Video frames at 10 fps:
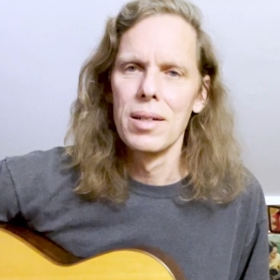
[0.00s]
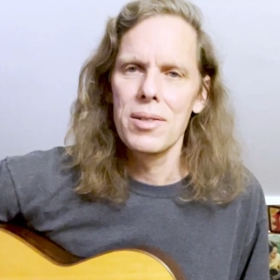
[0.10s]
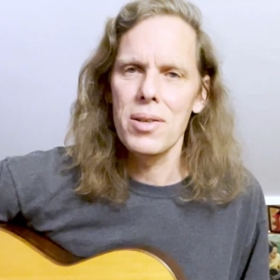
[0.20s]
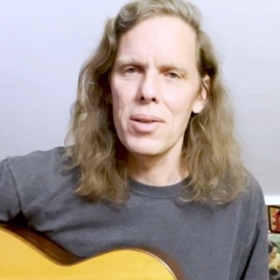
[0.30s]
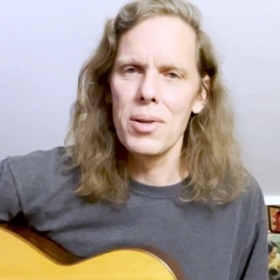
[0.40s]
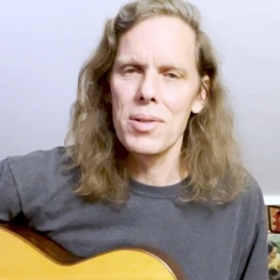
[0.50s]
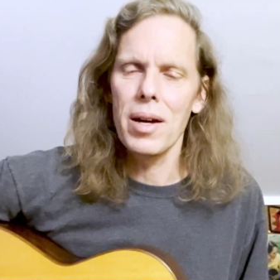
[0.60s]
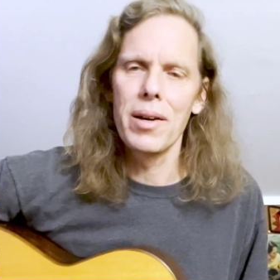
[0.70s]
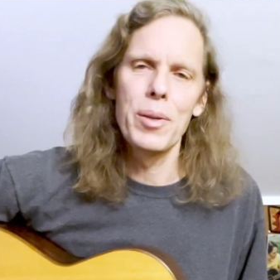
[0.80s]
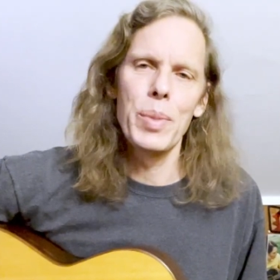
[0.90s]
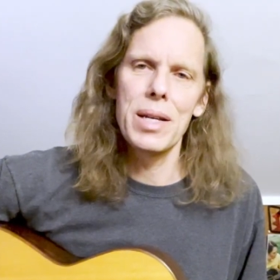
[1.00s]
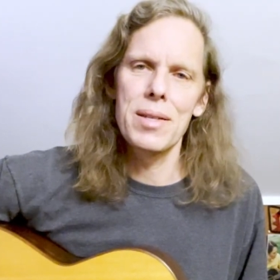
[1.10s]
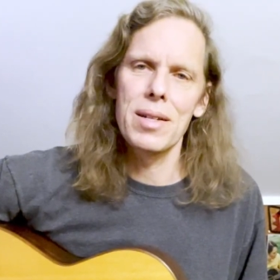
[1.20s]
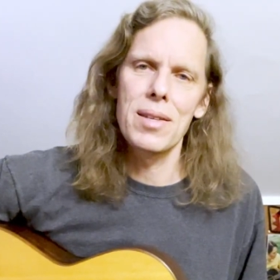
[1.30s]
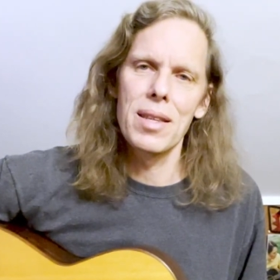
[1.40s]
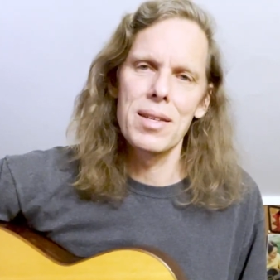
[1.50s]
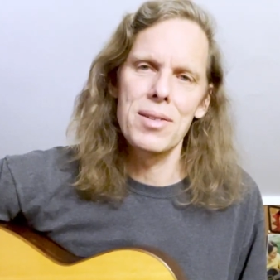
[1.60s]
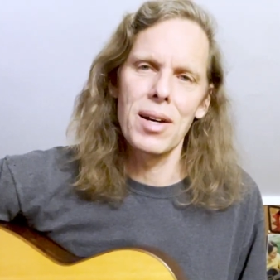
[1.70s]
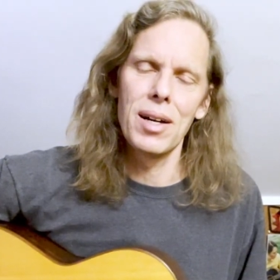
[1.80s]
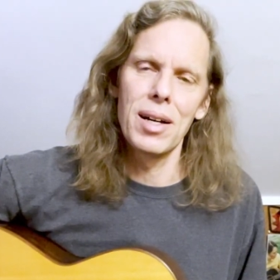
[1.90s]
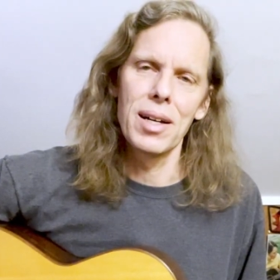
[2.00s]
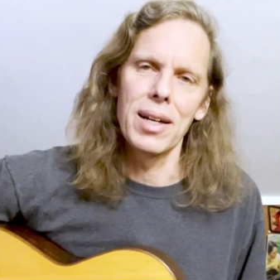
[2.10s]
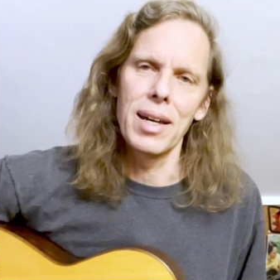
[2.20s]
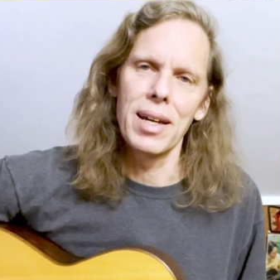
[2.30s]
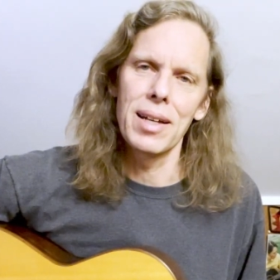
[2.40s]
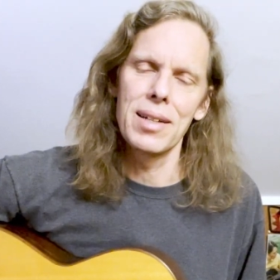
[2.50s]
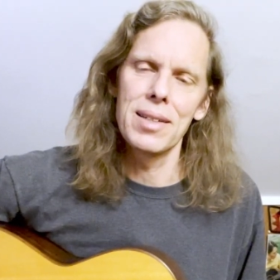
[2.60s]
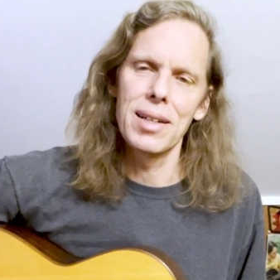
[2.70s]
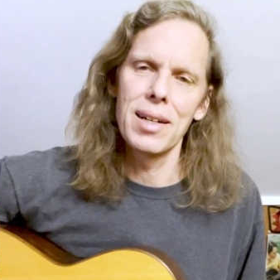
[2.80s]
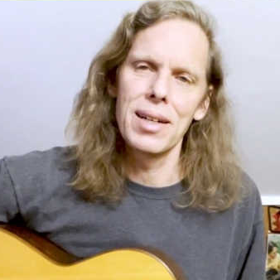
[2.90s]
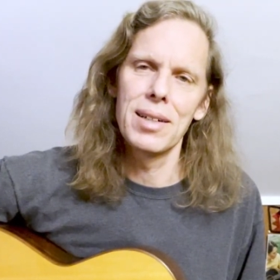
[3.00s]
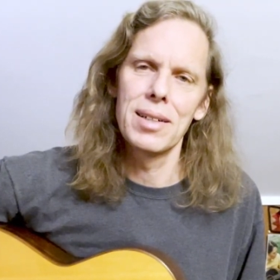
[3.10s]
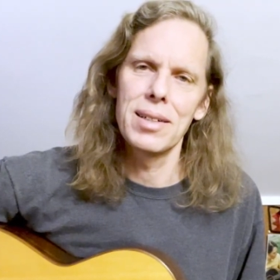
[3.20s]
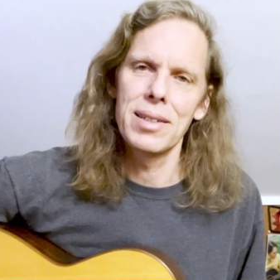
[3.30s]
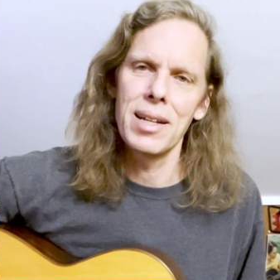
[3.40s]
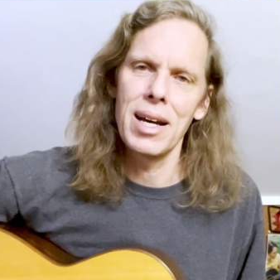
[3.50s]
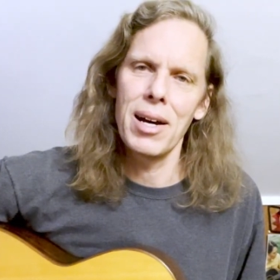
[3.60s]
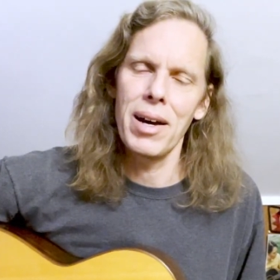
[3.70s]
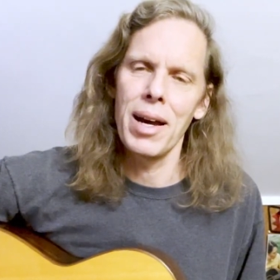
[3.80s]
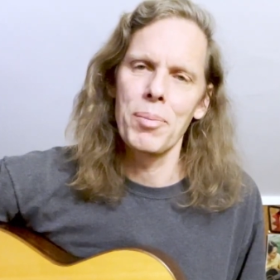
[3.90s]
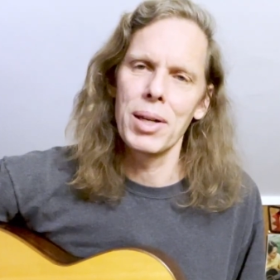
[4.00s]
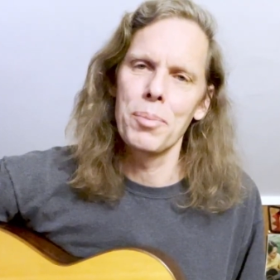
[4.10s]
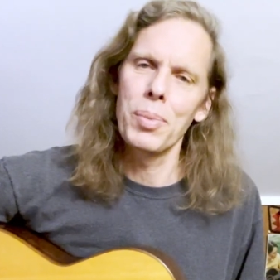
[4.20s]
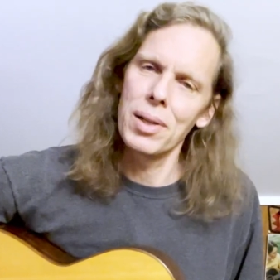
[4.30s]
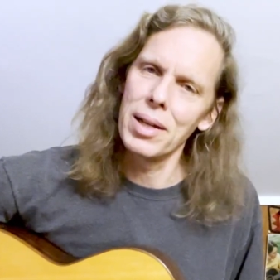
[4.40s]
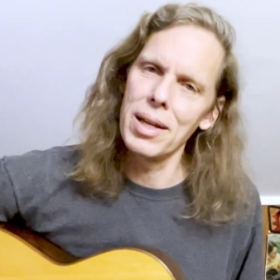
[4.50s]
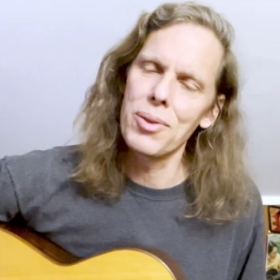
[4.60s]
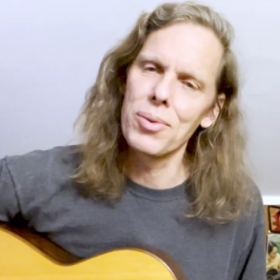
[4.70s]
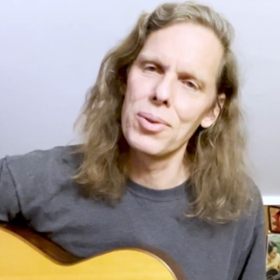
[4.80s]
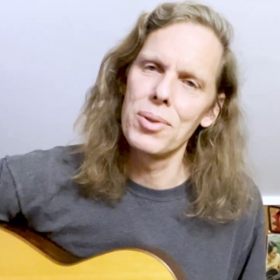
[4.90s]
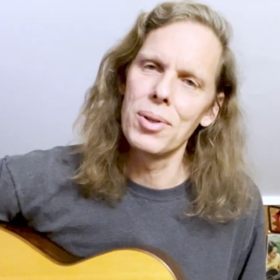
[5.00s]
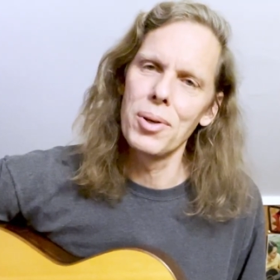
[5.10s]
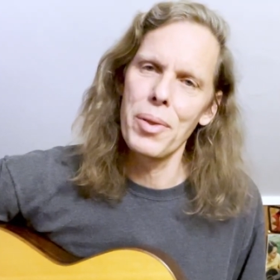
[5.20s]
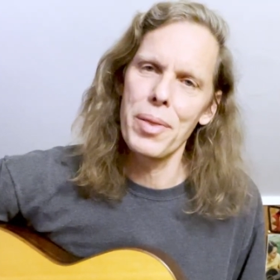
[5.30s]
So those are the basics of the song, and now I'm going to play through the whole